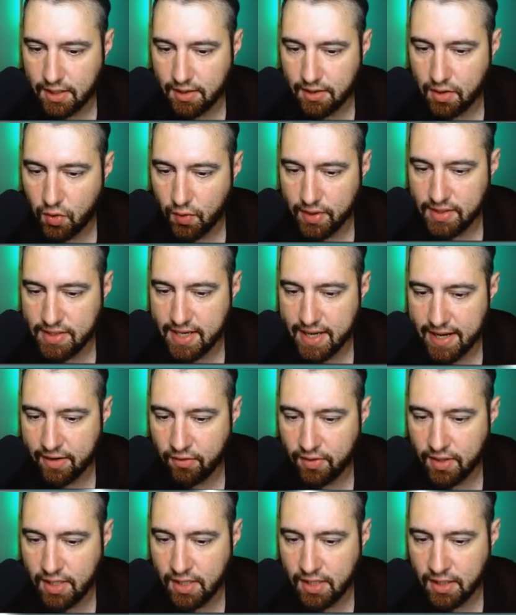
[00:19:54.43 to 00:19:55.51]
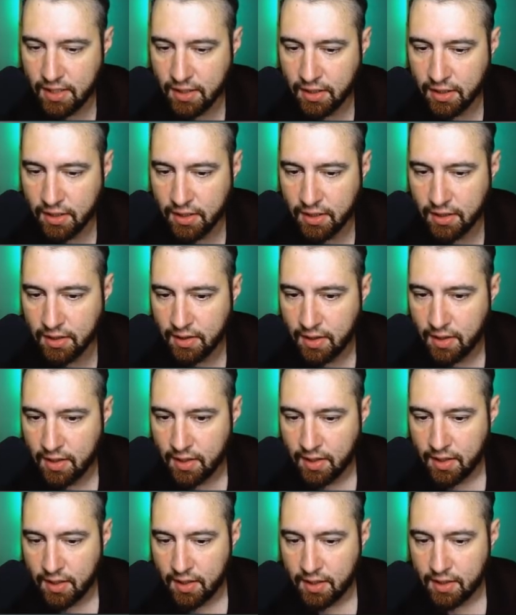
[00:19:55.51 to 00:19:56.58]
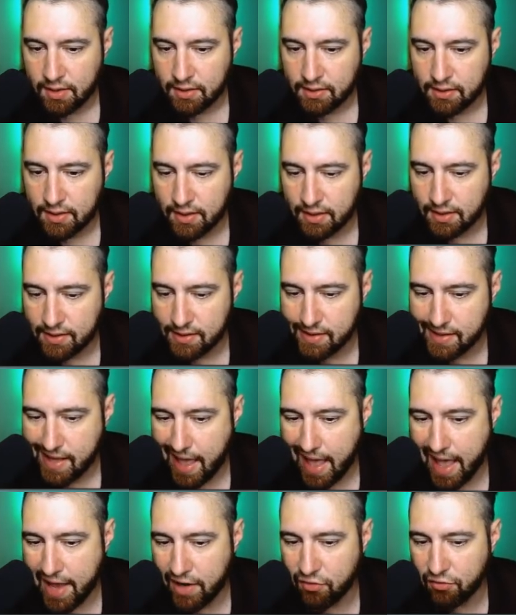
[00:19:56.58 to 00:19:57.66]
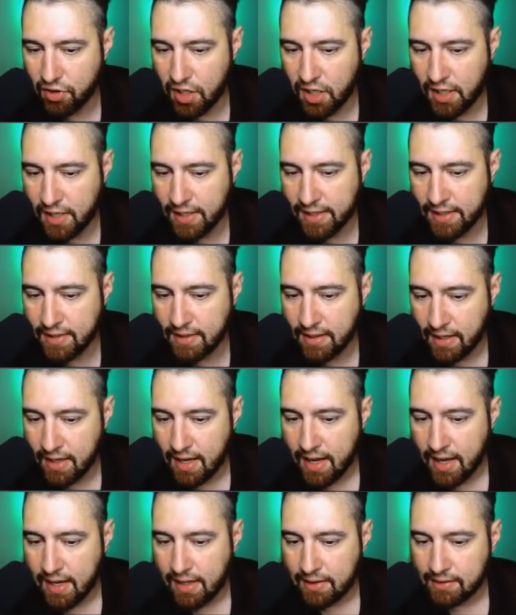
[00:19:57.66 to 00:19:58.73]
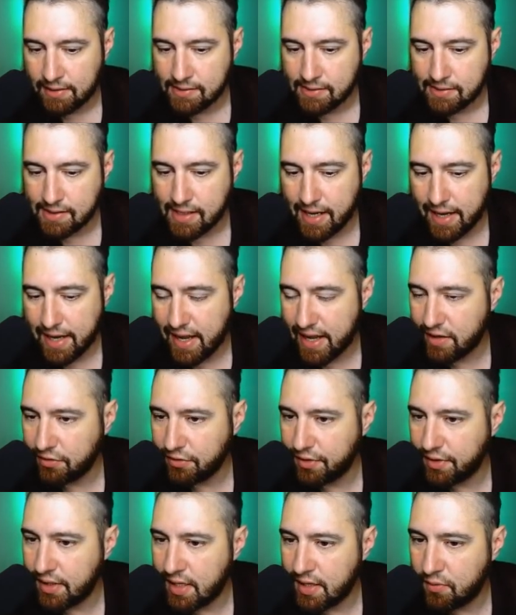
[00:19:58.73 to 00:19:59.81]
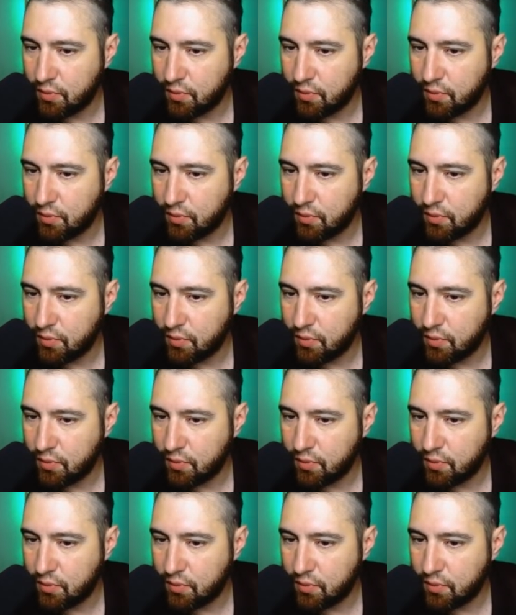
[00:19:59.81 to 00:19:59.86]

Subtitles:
Going down here, Aggron. I don't think.